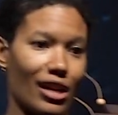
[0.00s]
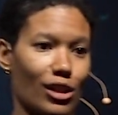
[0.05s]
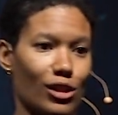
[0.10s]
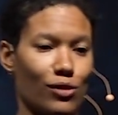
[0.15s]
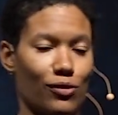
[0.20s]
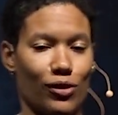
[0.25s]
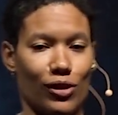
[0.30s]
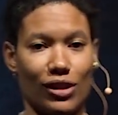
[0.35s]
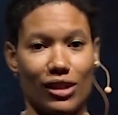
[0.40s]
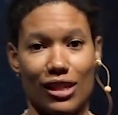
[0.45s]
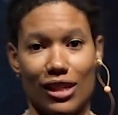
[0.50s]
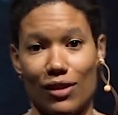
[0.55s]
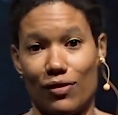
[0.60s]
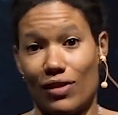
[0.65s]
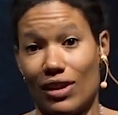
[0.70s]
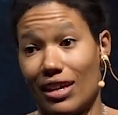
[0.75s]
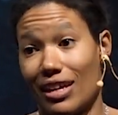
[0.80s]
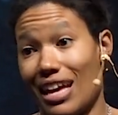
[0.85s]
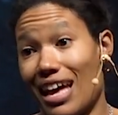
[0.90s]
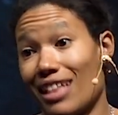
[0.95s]
is
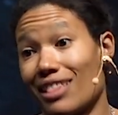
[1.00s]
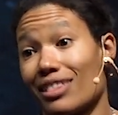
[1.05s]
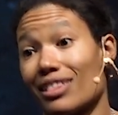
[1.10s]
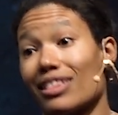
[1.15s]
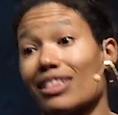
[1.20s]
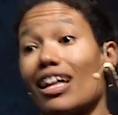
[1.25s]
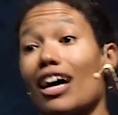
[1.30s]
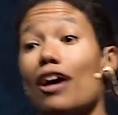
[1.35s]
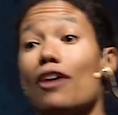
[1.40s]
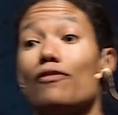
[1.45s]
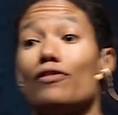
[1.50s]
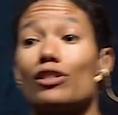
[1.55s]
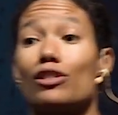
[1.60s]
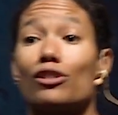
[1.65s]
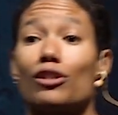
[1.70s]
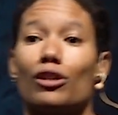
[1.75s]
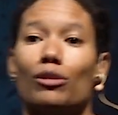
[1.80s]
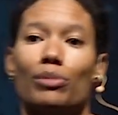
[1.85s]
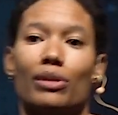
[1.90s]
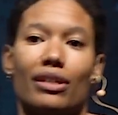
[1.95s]
forgiving, and love is
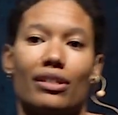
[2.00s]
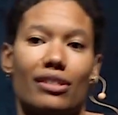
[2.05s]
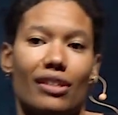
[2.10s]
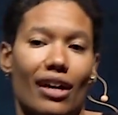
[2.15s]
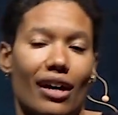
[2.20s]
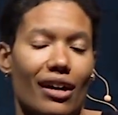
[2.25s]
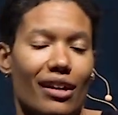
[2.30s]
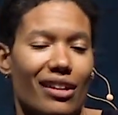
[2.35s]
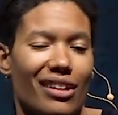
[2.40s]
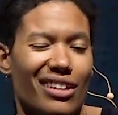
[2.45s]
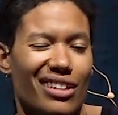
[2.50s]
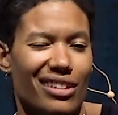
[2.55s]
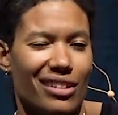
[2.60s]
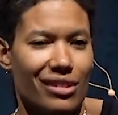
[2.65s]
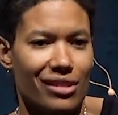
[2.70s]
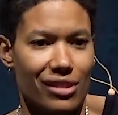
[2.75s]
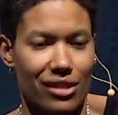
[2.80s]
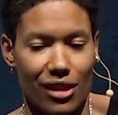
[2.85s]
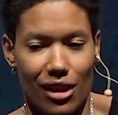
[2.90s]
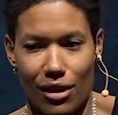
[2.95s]
good because God
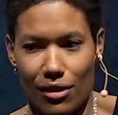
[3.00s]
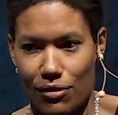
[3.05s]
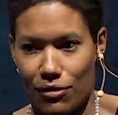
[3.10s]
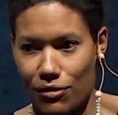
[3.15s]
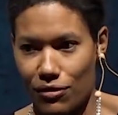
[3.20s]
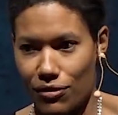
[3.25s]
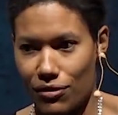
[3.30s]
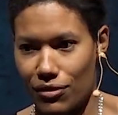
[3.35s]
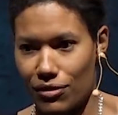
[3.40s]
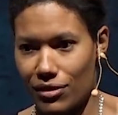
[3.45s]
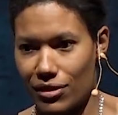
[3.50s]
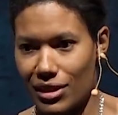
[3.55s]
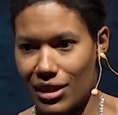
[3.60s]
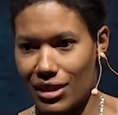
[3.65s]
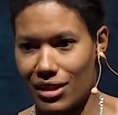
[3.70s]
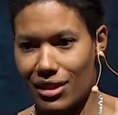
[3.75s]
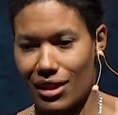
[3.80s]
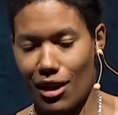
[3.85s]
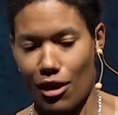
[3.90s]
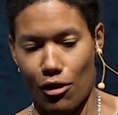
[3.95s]
is love
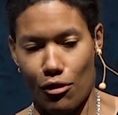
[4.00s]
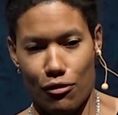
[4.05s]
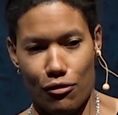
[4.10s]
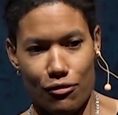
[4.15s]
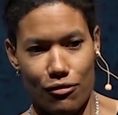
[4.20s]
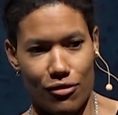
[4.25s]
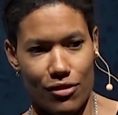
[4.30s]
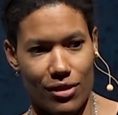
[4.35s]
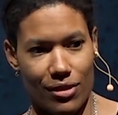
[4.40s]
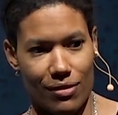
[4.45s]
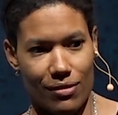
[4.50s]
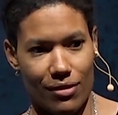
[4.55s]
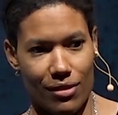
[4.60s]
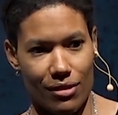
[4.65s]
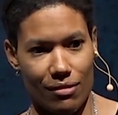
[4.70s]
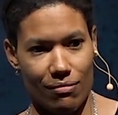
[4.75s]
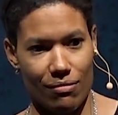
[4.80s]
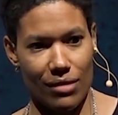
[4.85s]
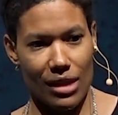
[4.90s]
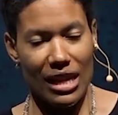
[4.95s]
itself.
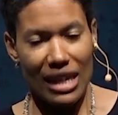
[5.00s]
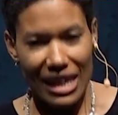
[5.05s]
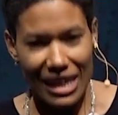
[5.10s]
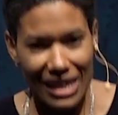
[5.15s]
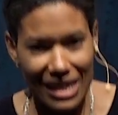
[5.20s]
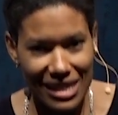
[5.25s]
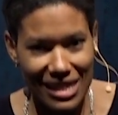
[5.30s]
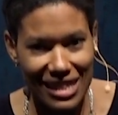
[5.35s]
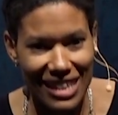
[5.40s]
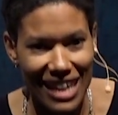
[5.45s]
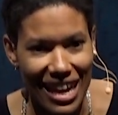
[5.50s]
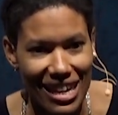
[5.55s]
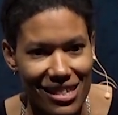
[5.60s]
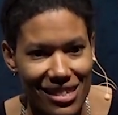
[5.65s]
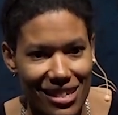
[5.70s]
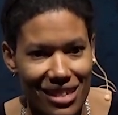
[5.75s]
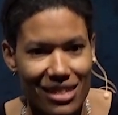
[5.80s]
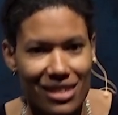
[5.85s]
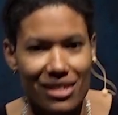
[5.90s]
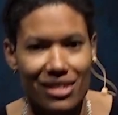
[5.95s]
He's the
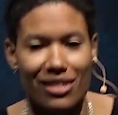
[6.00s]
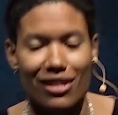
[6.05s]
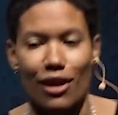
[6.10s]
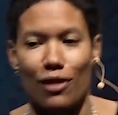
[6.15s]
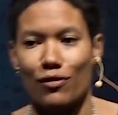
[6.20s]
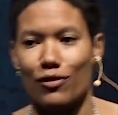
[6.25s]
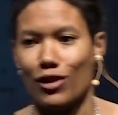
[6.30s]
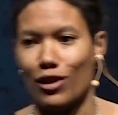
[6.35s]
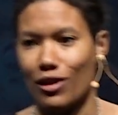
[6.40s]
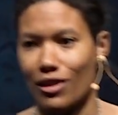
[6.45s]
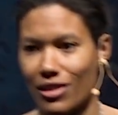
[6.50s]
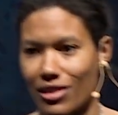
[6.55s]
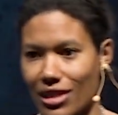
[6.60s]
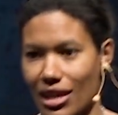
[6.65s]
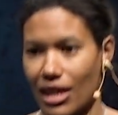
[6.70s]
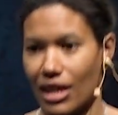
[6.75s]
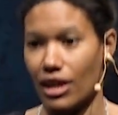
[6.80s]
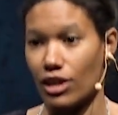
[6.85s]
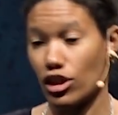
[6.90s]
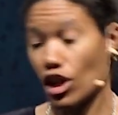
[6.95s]
essence of the good
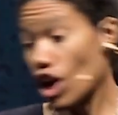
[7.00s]
things.